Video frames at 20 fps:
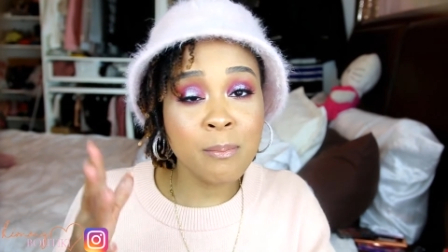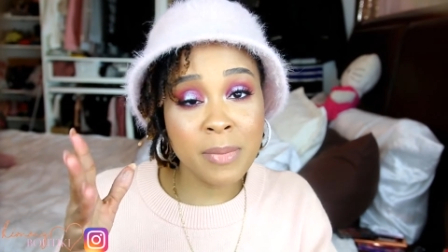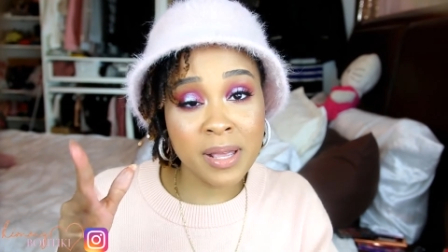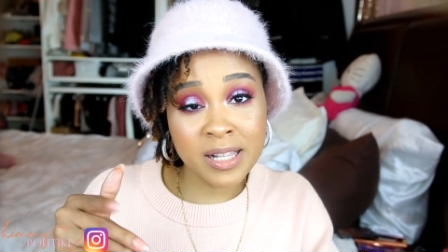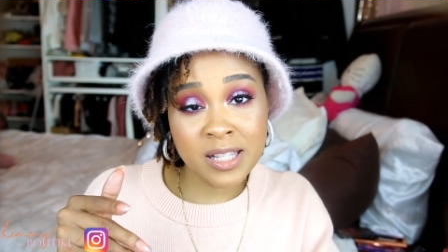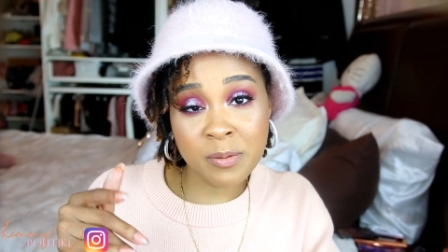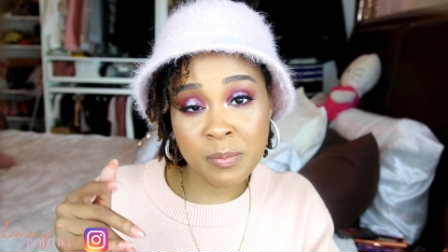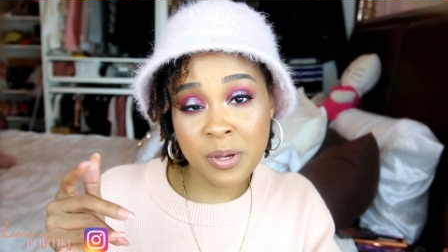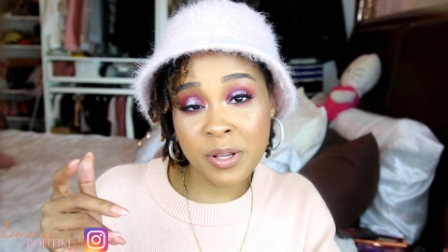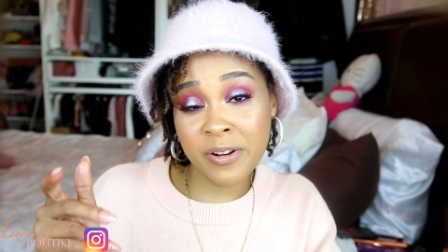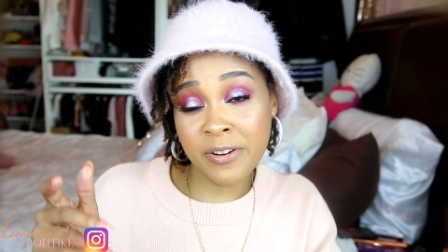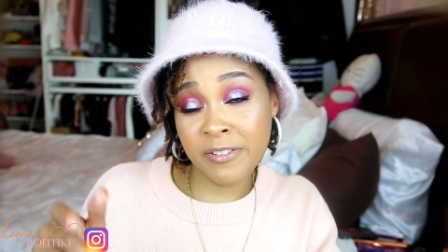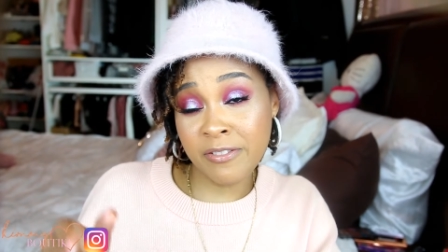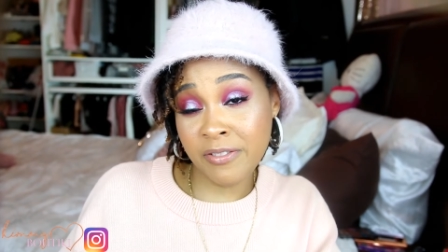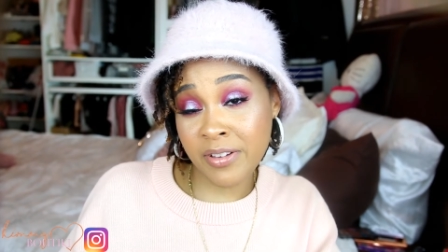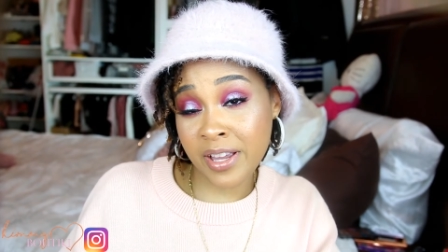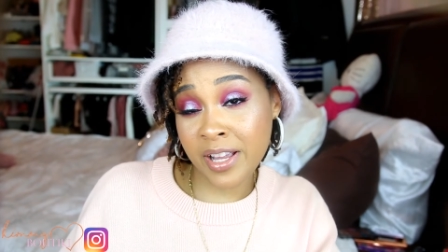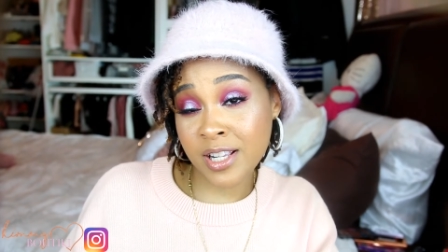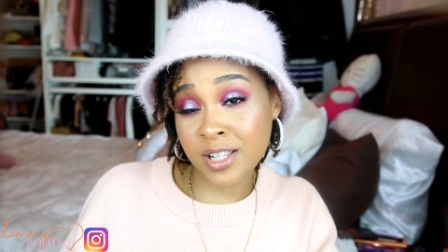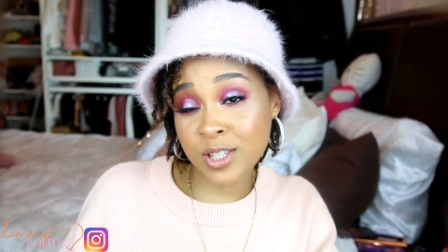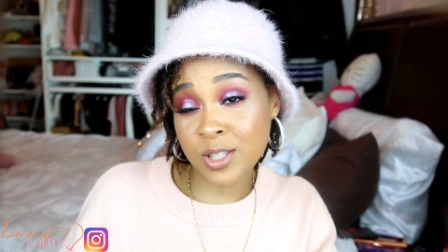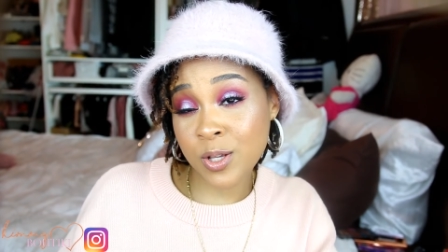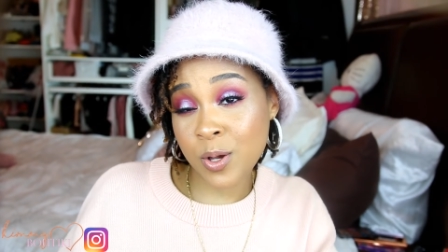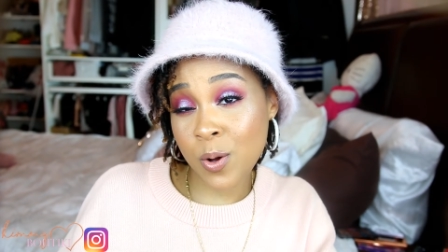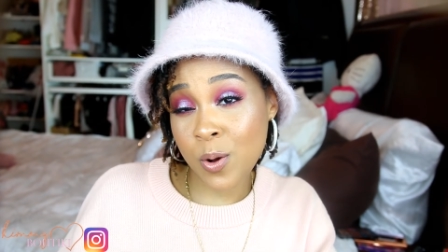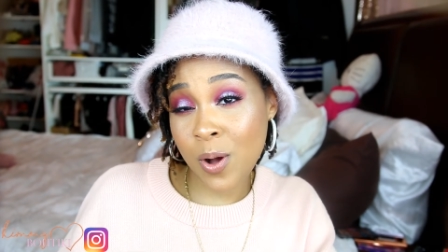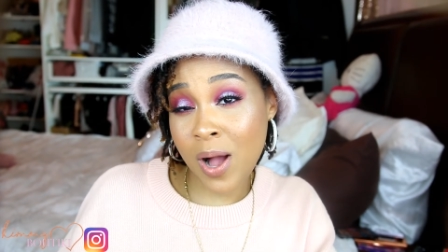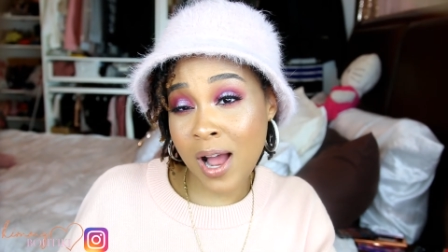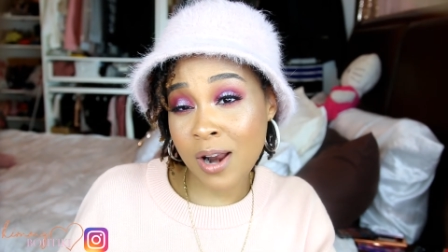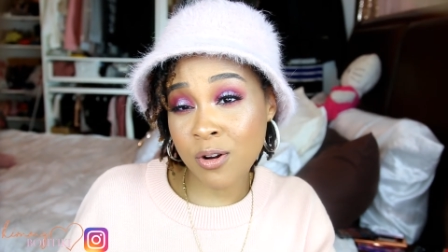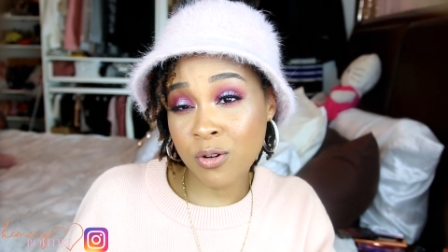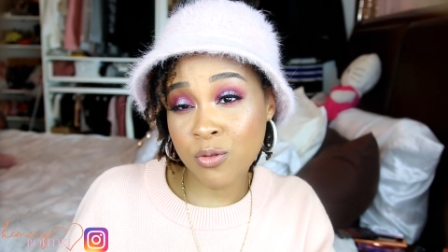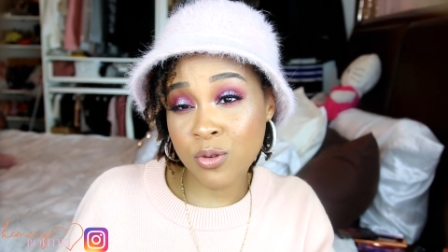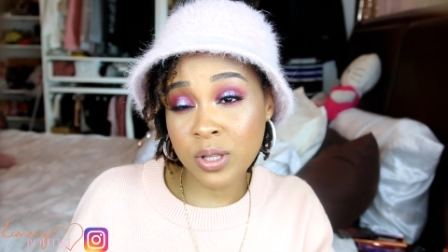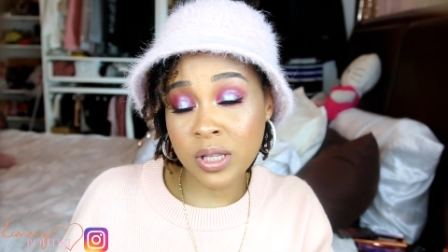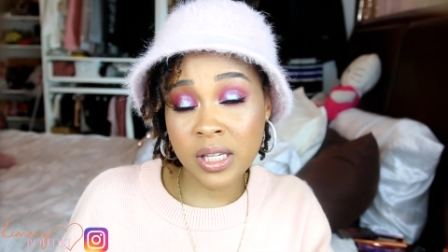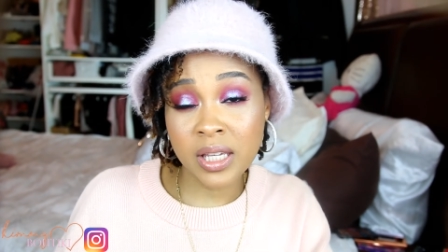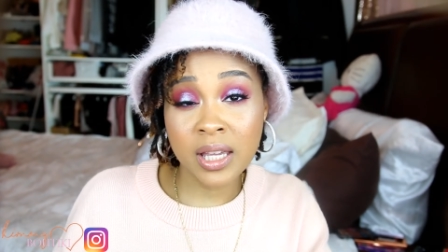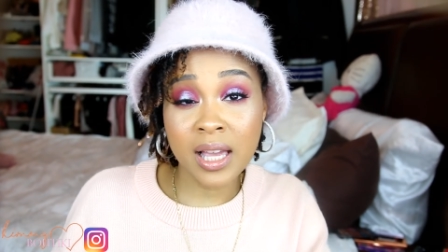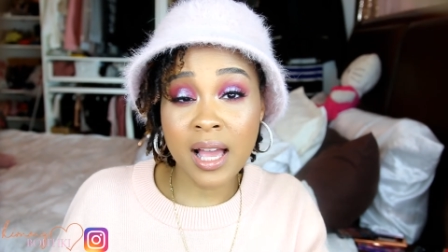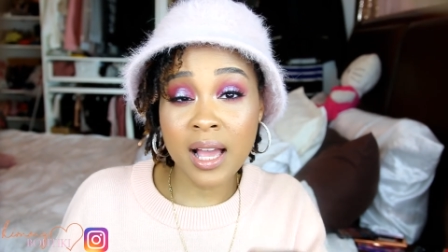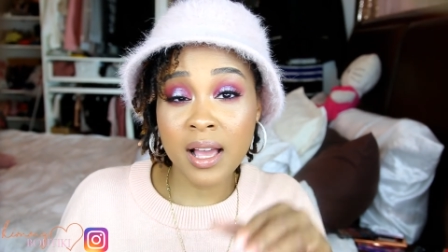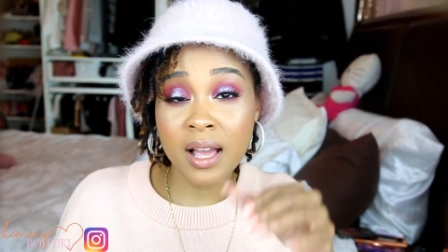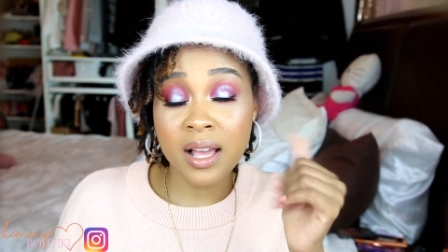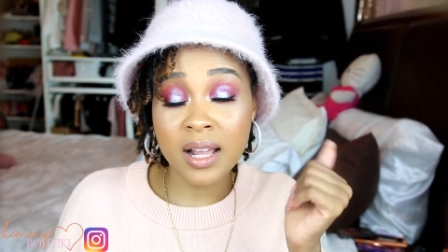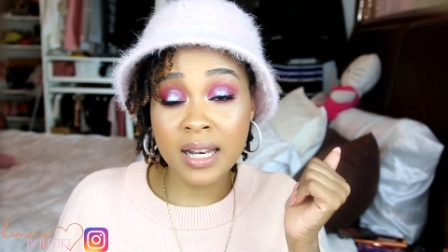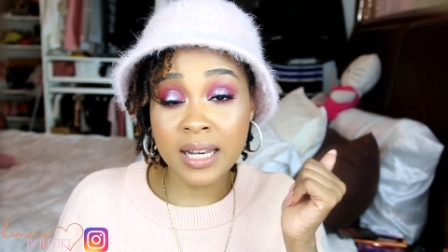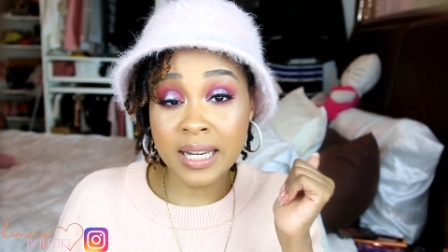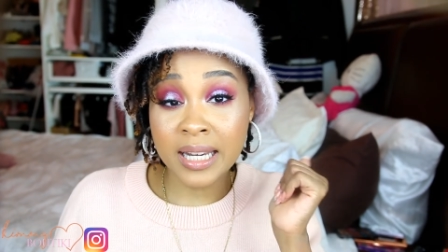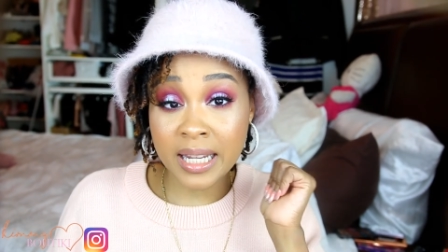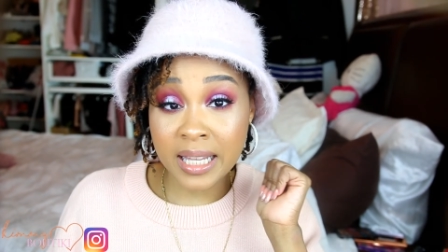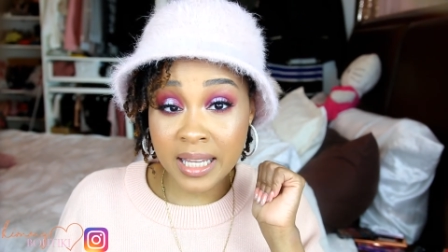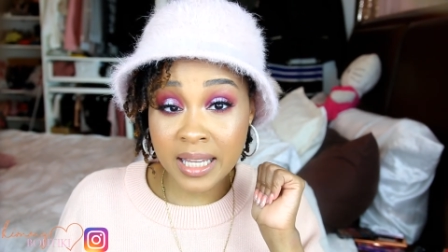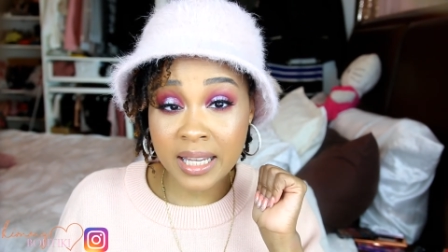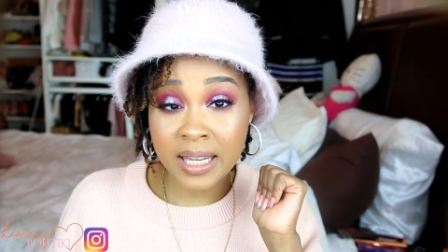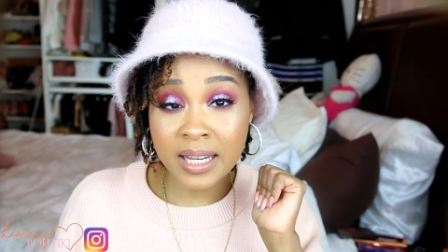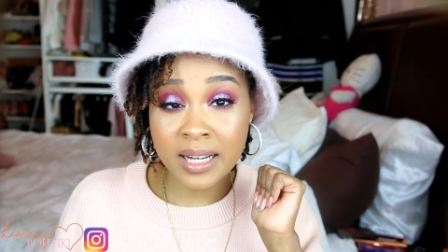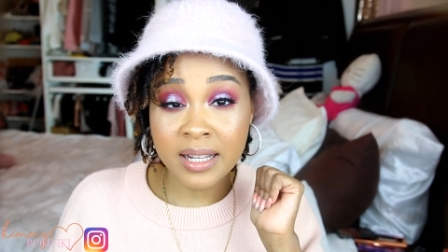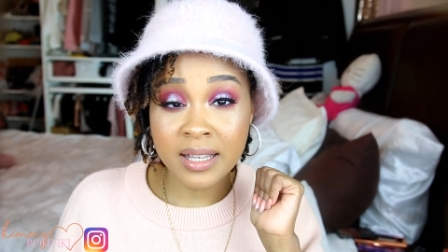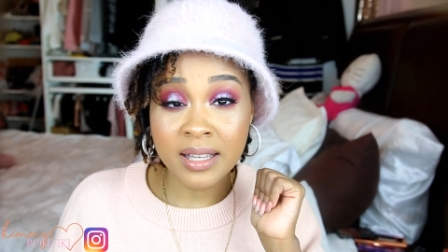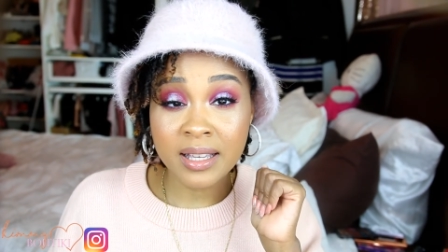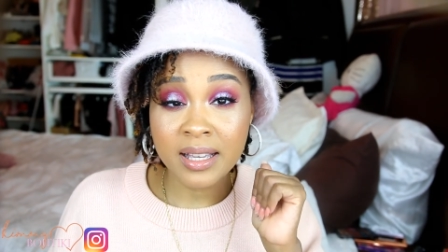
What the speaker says: intermediate and advanced, so I don't really need.